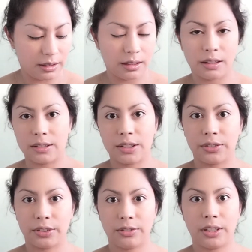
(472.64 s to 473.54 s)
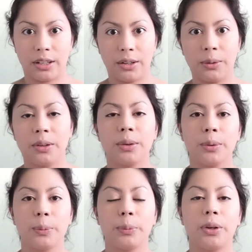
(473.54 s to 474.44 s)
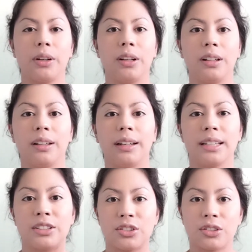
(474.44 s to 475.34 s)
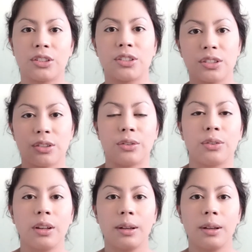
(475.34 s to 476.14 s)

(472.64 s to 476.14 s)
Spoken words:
in a different video, put in like inserts of